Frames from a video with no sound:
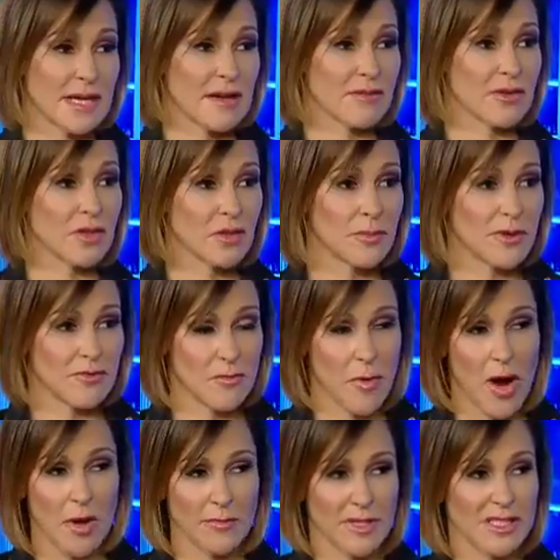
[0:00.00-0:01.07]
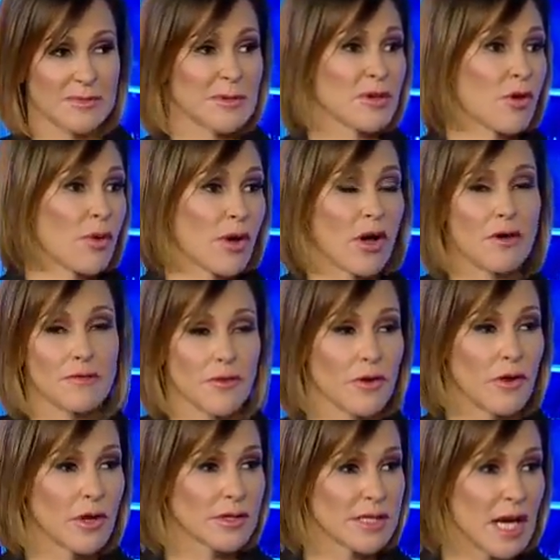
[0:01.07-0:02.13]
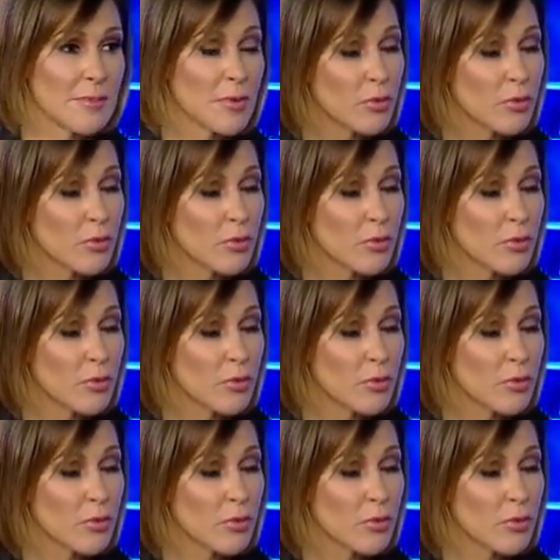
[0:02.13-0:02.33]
have a little bit of a problem that's been going on for a long time.